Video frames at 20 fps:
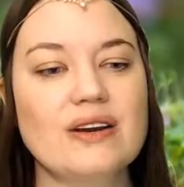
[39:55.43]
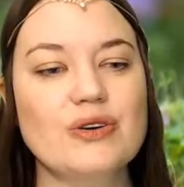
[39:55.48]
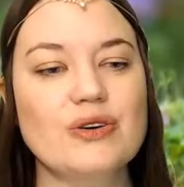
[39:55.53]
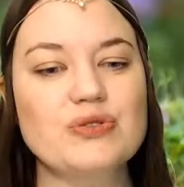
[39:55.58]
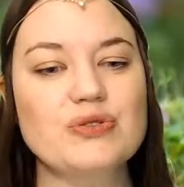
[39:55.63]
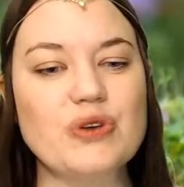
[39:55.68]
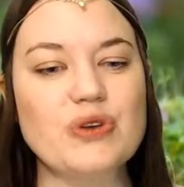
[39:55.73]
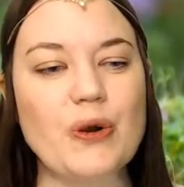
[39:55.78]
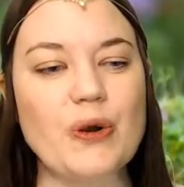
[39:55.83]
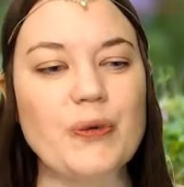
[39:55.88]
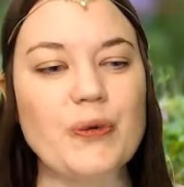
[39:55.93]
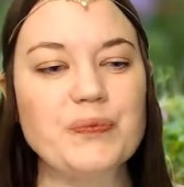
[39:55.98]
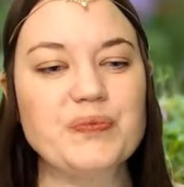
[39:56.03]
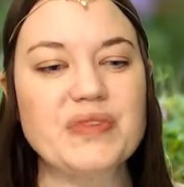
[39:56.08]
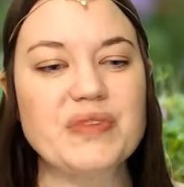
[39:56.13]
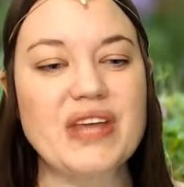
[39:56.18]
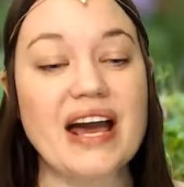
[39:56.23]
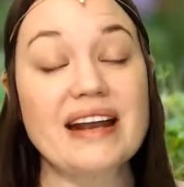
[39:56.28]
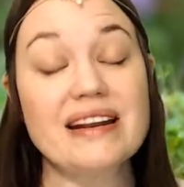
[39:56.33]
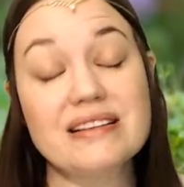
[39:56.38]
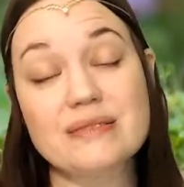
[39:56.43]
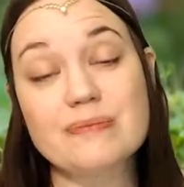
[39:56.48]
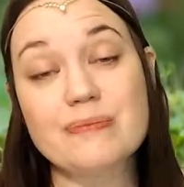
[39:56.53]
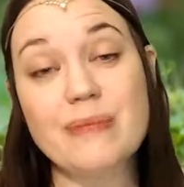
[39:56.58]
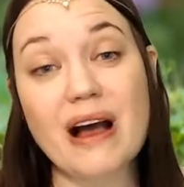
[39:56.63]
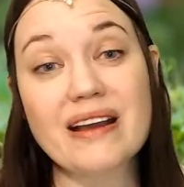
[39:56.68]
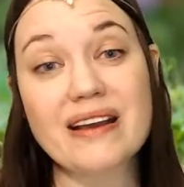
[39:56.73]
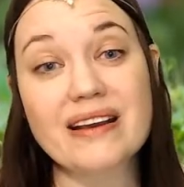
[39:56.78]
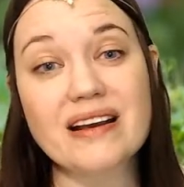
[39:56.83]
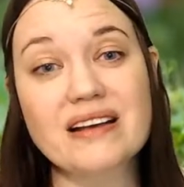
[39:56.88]
So that is
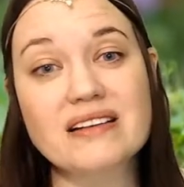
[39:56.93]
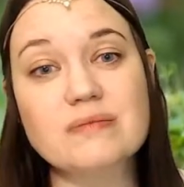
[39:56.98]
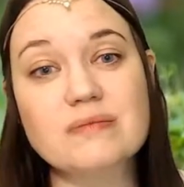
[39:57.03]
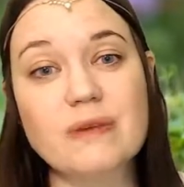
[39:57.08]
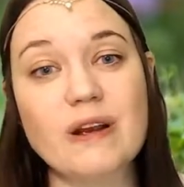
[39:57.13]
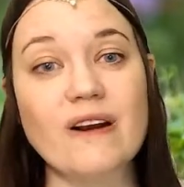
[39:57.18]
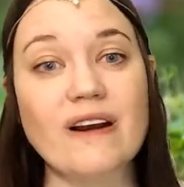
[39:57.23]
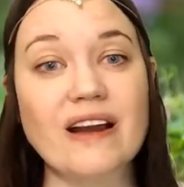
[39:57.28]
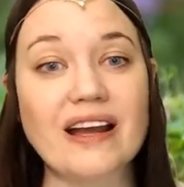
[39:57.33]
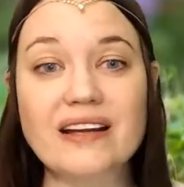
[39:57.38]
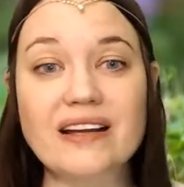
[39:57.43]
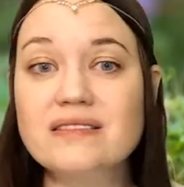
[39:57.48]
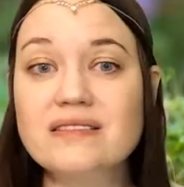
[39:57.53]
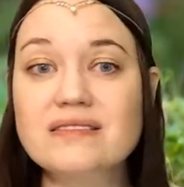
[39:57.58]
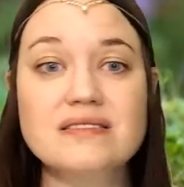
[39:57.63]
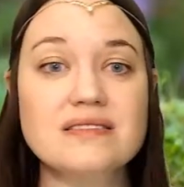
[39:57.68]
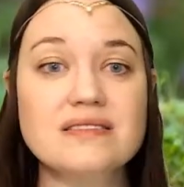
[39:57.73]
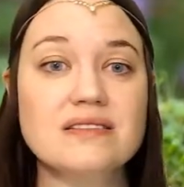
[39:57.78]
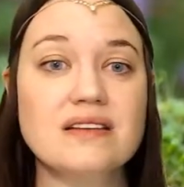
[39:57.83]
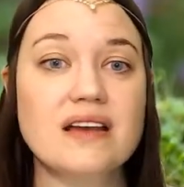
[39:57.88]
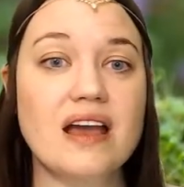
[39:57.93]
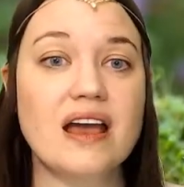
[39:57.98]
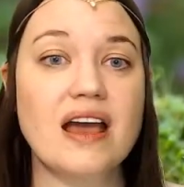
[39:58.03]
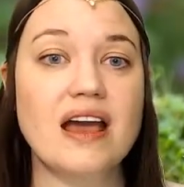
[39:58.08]
my experience.